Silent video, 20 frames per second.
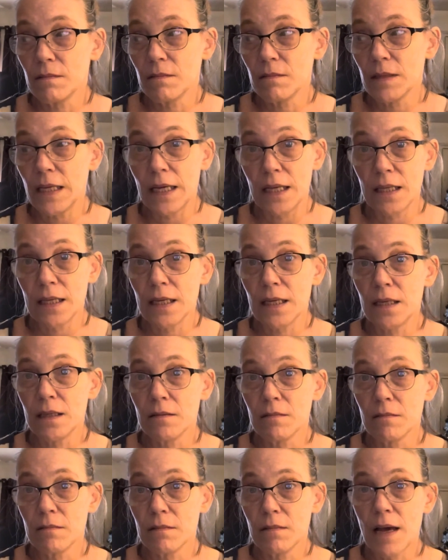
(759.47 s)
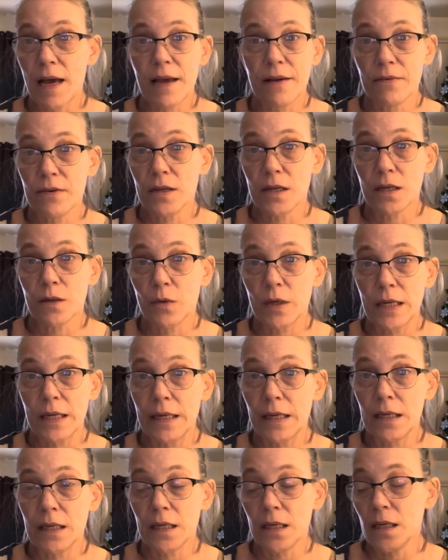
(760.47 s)
lately. I haven't done one
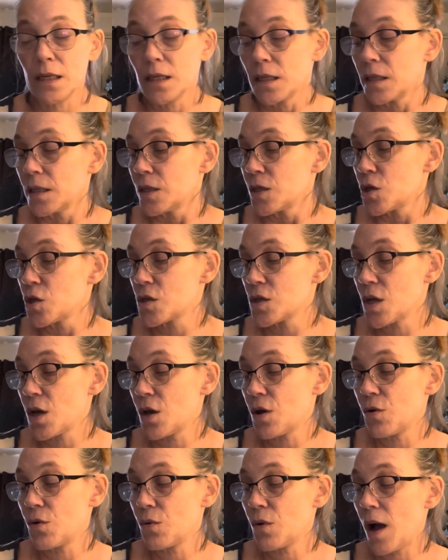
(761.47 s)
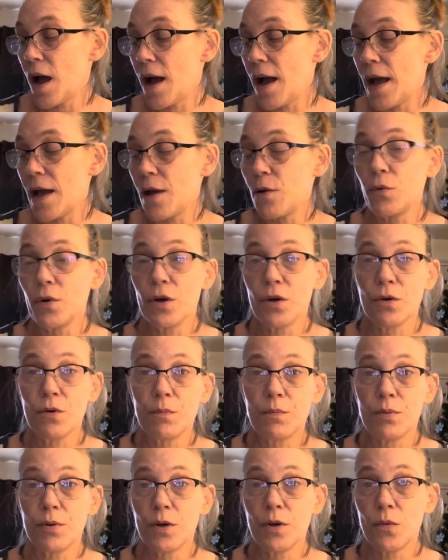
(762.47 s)
lately. So I will
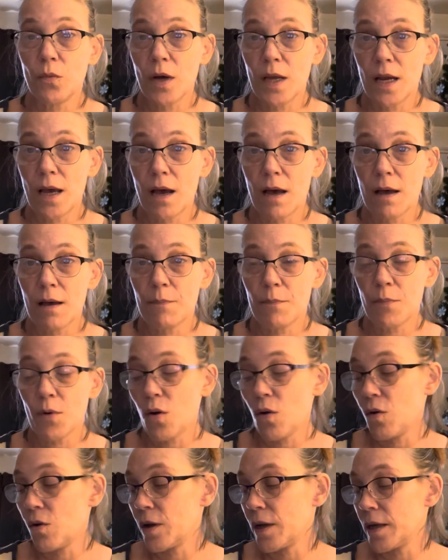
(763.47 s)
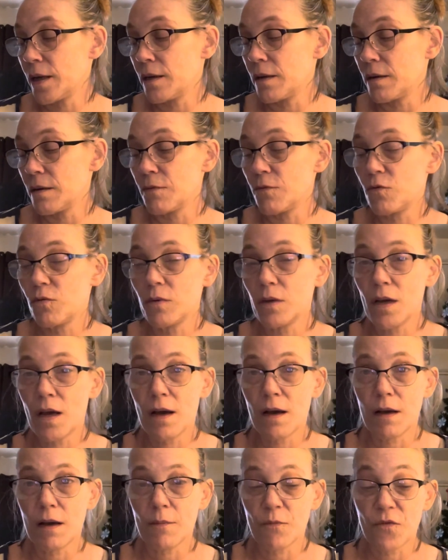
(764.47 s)
put one up on
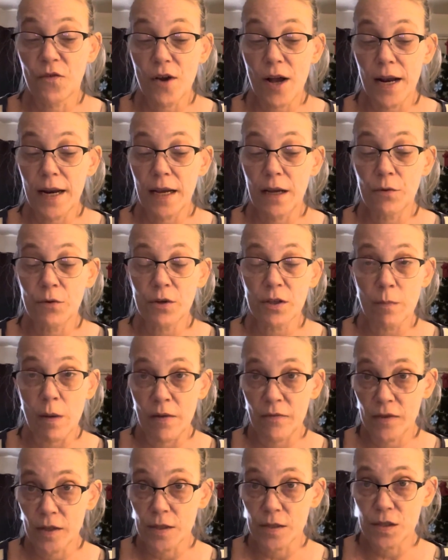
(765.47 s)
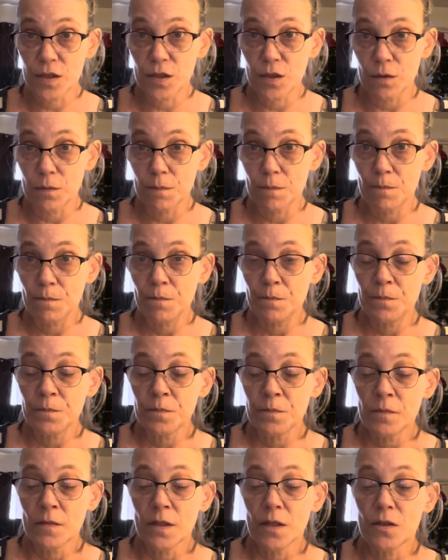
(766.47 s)
um, Friday with my floss tube.
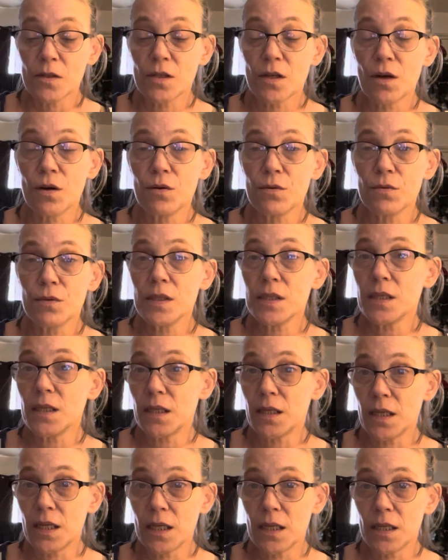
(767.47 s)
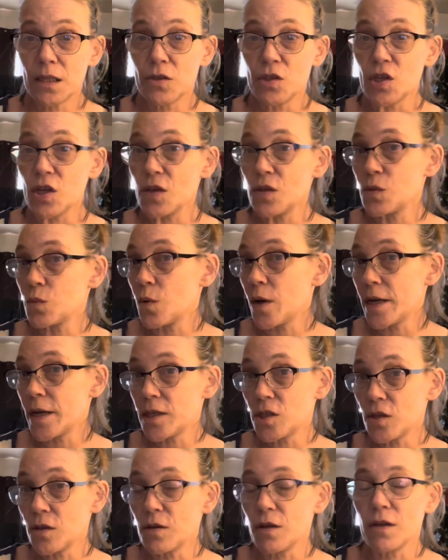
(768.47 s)
So Sydney just
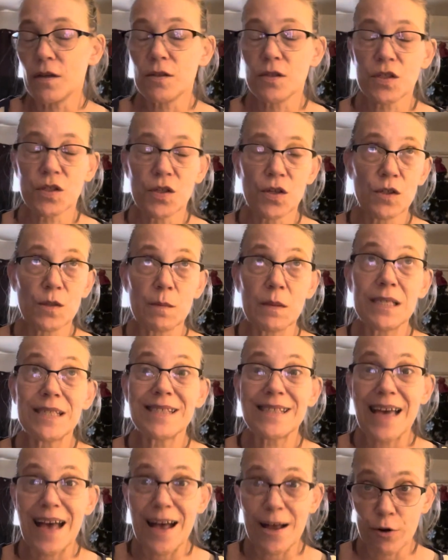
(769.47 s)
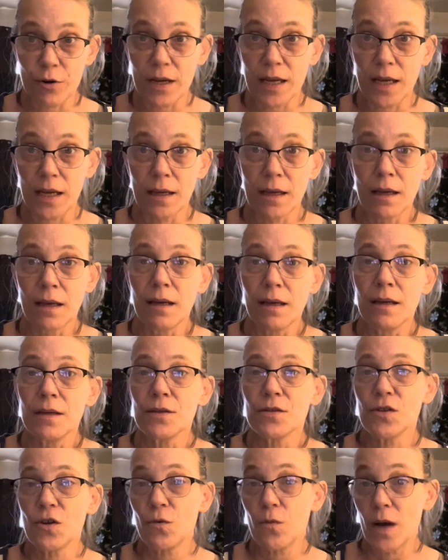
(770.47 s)
watch, or excuse me, Saturday.
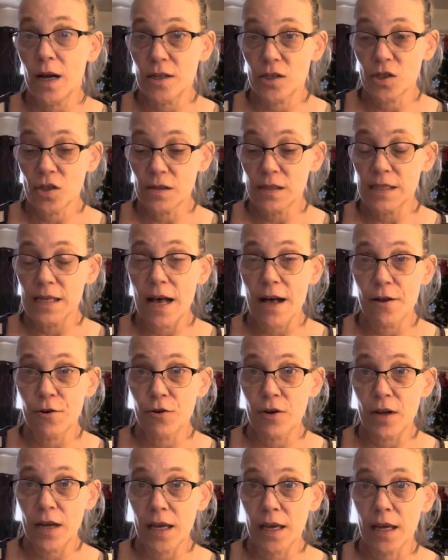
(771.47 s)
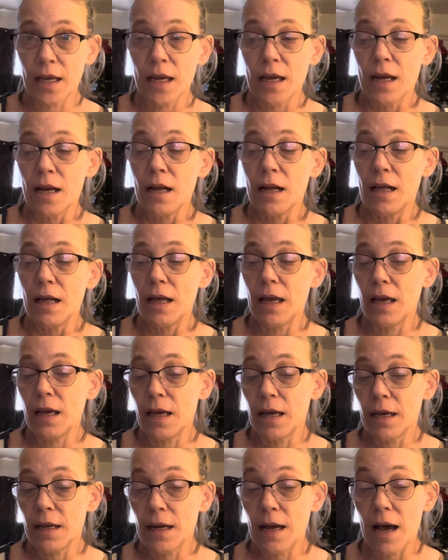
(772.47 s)
So watch on Saturday
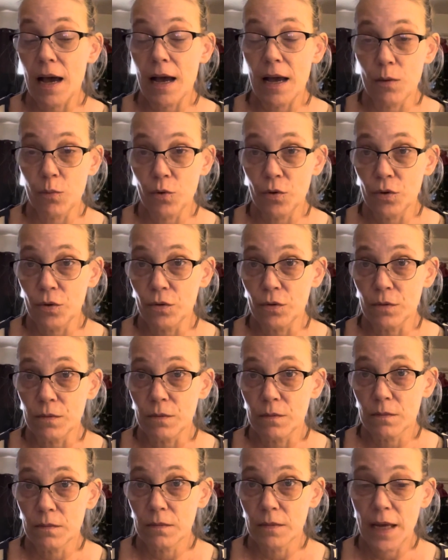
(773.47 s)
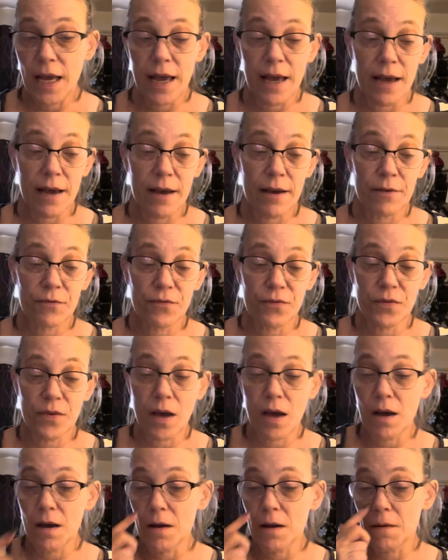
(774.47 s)
and I will have,
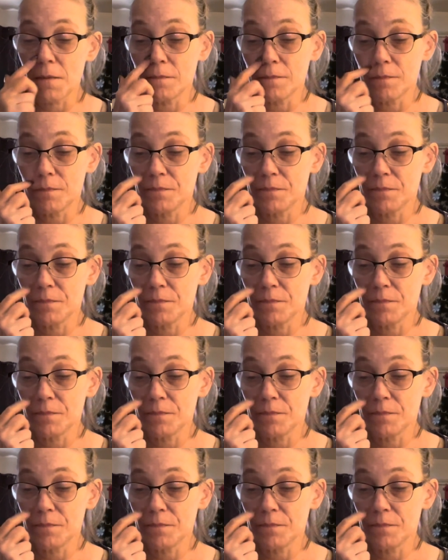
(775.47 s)
um,